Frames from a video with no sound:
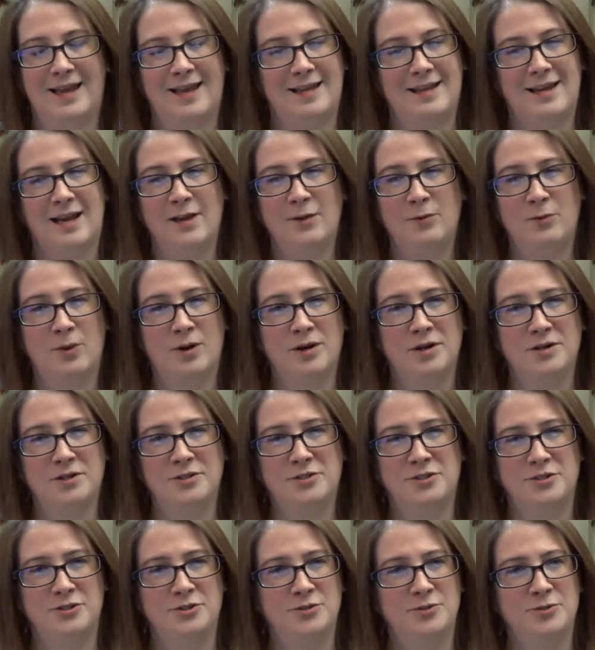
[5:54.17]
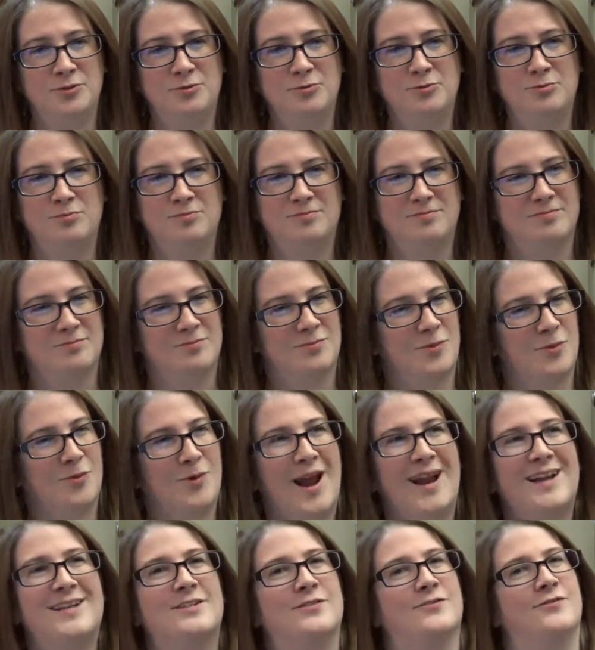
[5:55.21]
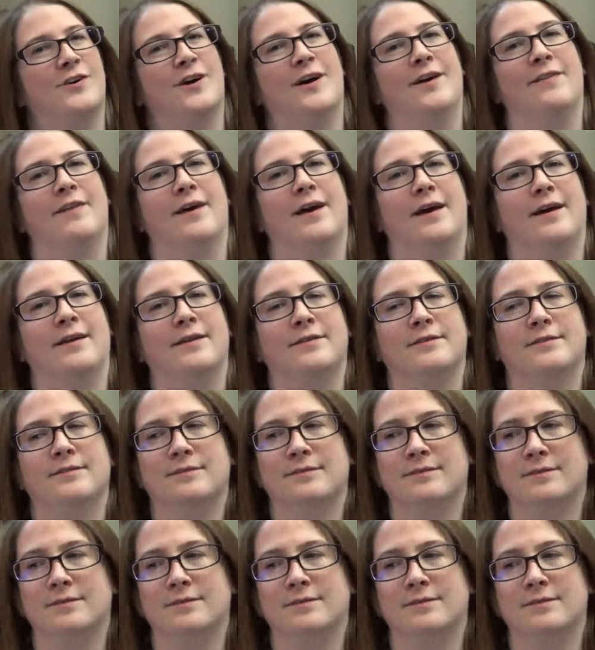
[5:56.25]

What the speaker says: and I wanted to rectify that.